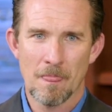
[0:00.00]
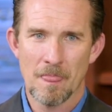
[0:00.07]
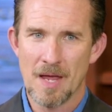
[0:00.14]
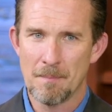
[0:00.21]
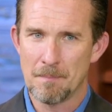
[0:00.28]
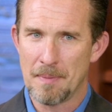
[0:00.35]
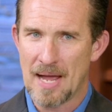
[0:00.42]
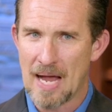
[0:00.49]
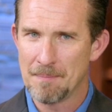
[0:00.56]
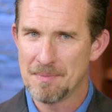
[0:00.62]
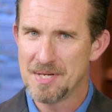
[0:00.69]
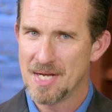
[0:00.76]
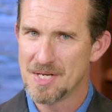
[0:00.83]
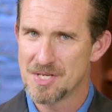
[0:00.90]
that
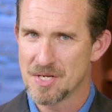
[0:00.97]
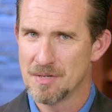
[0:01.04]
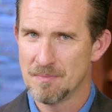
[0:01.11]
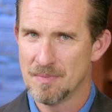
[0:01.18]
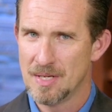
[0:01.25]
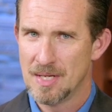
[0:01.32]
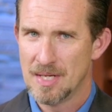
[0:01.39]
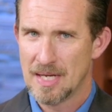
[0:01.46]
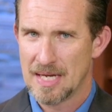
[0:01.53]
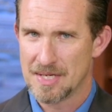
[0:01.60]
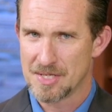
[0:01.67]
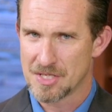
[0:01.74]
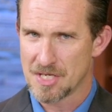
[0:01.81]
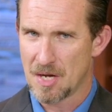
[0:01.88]
baptism
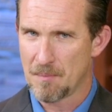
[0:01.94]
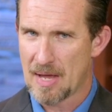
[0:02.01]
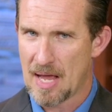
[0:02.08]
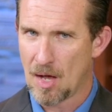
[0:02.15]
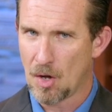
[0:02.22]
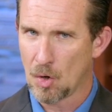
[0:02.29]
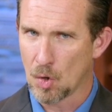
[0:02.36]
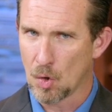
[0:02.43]
is somehow